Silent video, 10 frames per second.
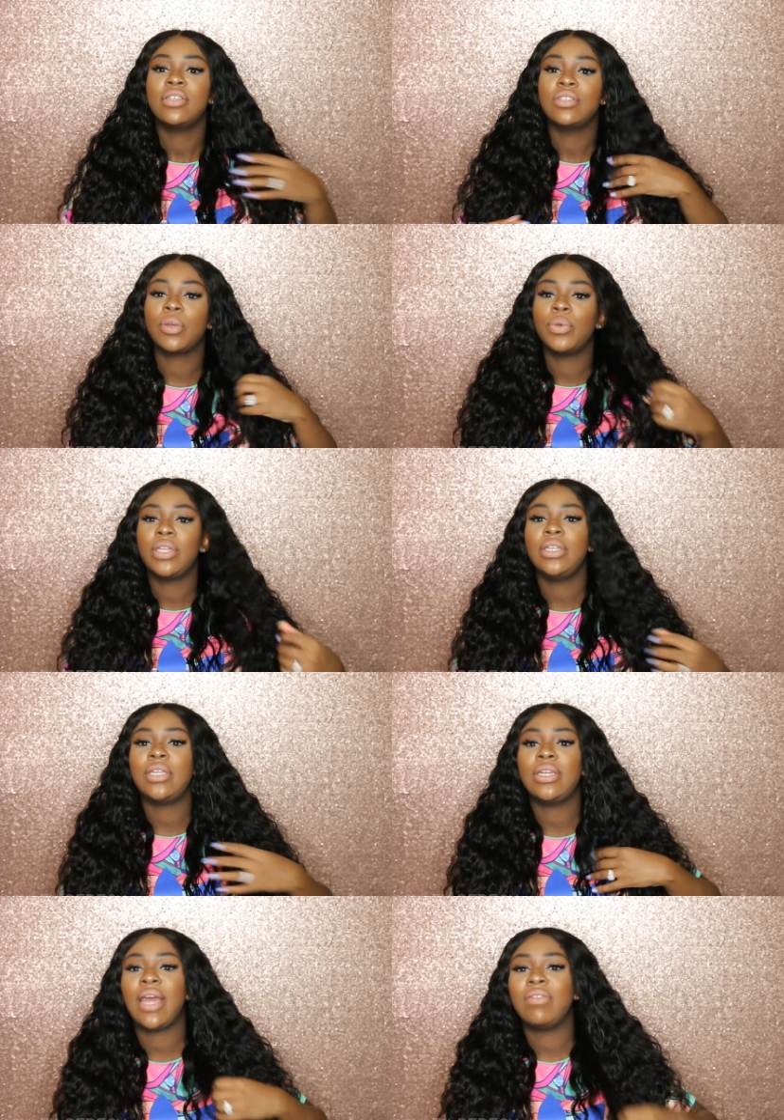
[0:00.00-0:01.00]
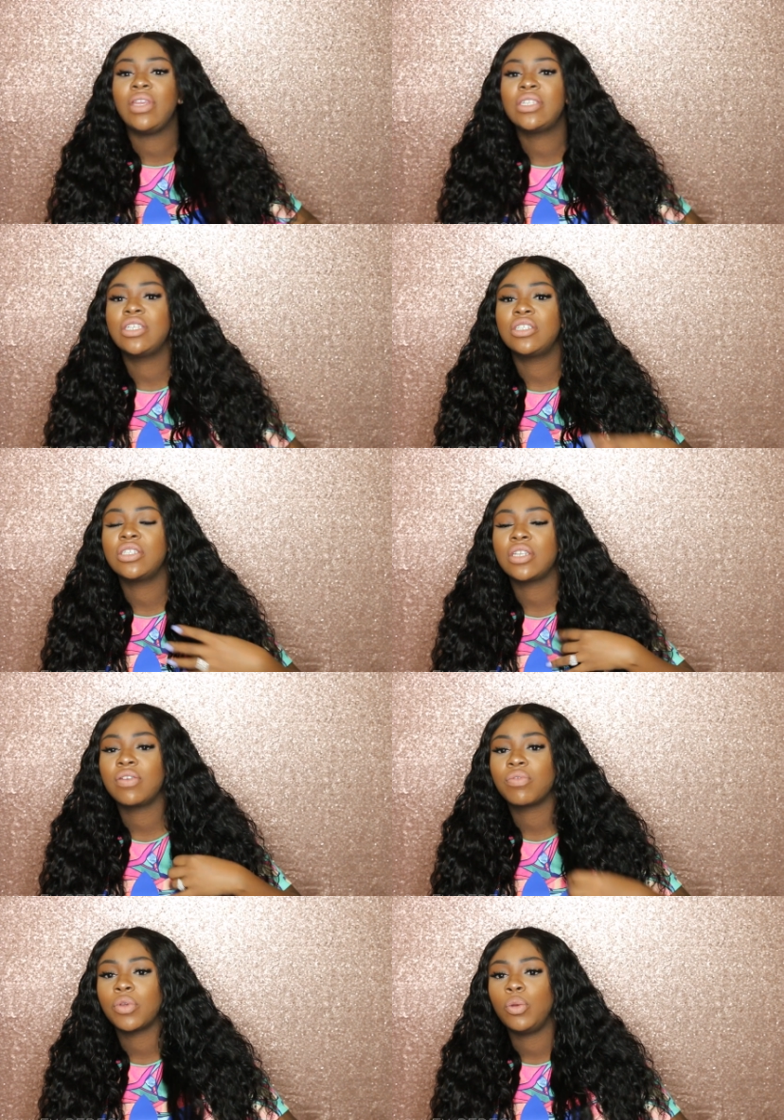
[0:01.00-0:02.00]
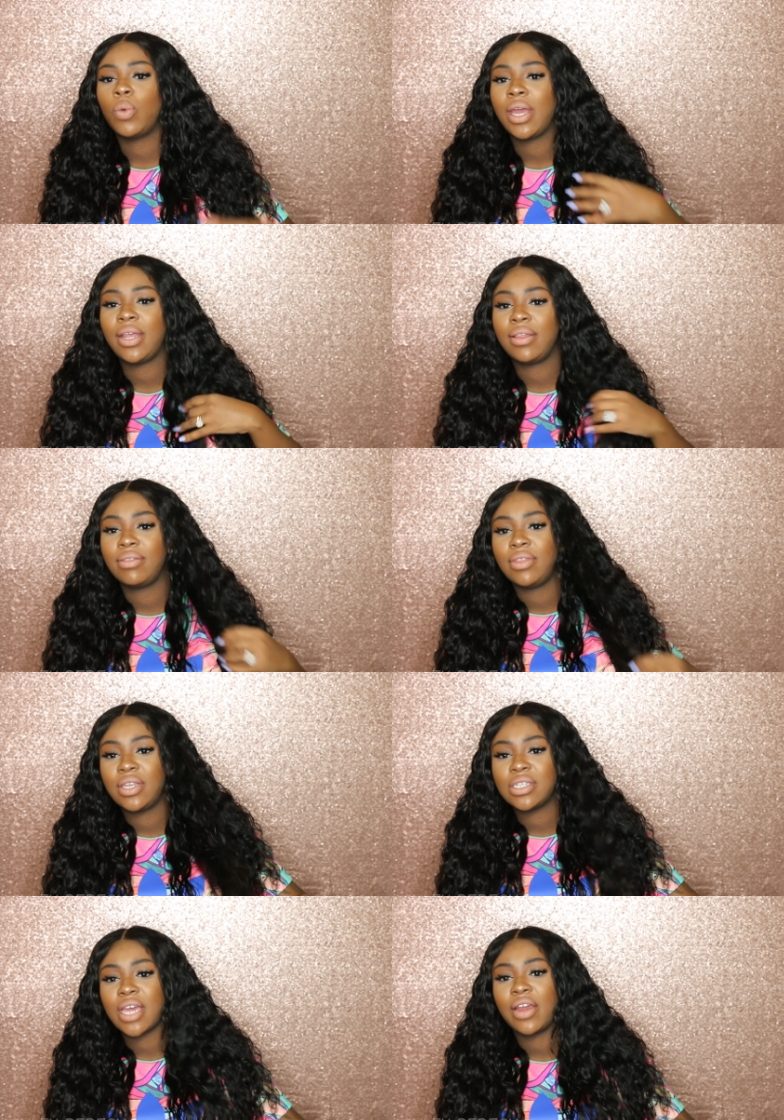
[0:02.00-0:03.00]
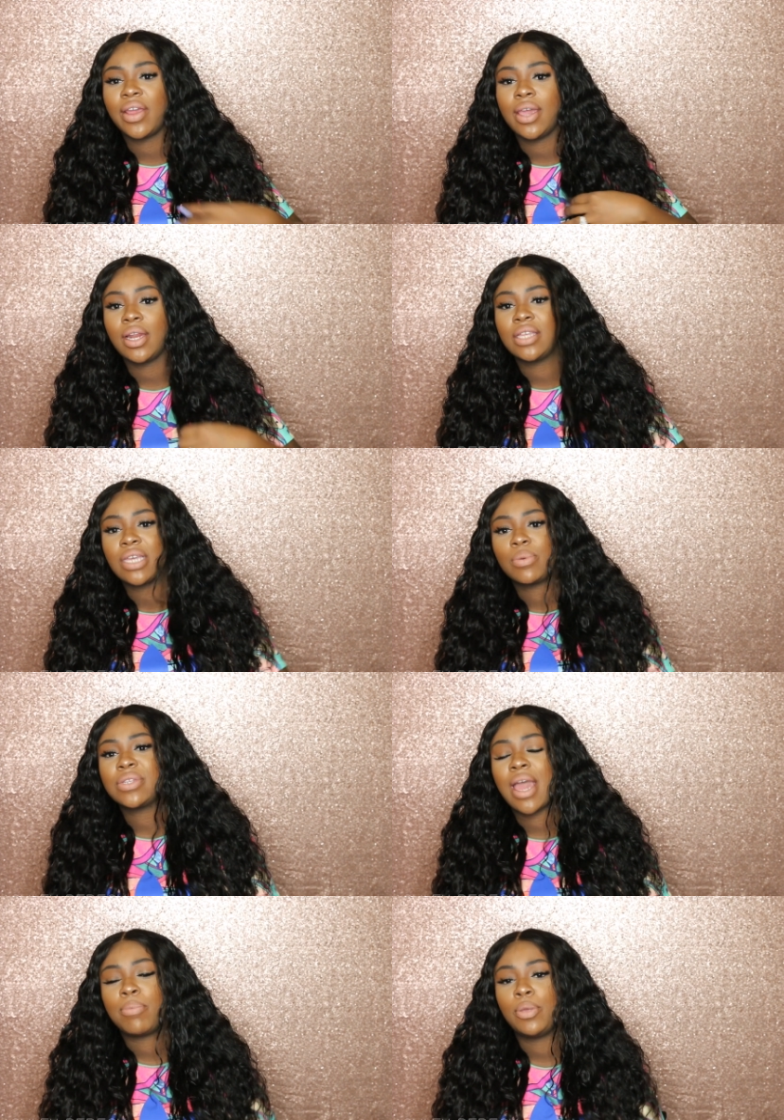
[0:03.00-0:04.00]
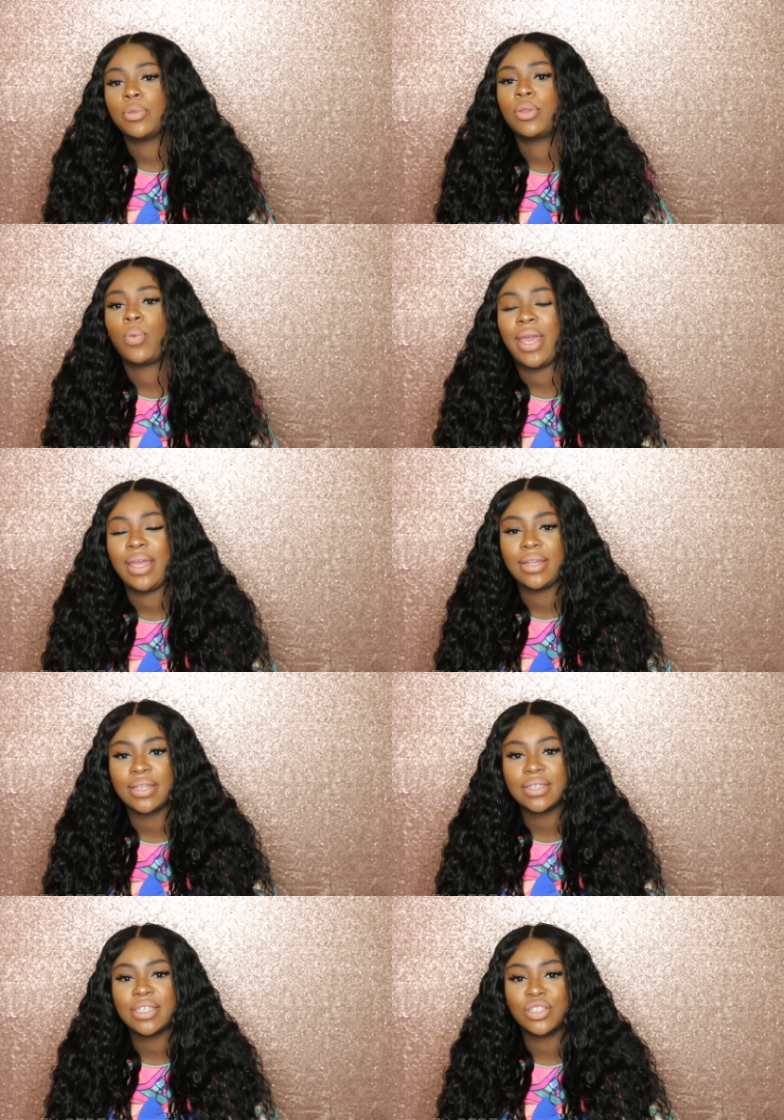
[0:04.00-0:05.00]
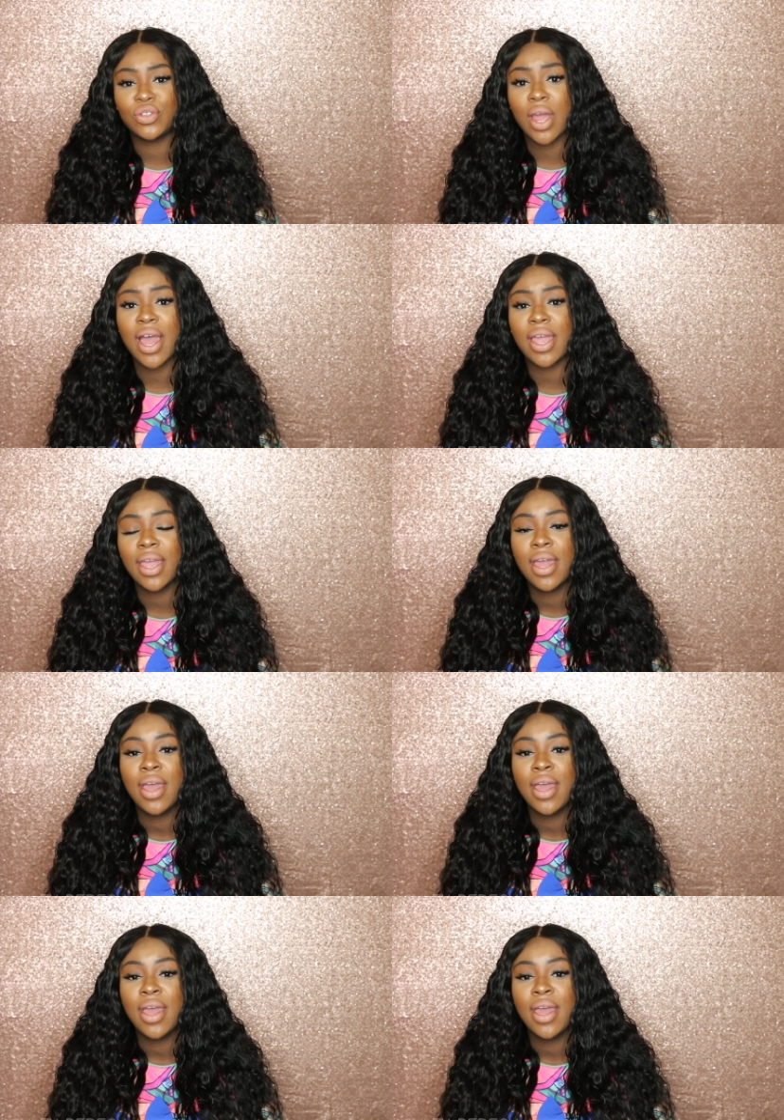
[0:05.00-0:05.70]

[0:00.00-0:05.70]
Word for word: So I really didn't have any intentions of re-wetting the entire head because I was happy with the way it looked dry.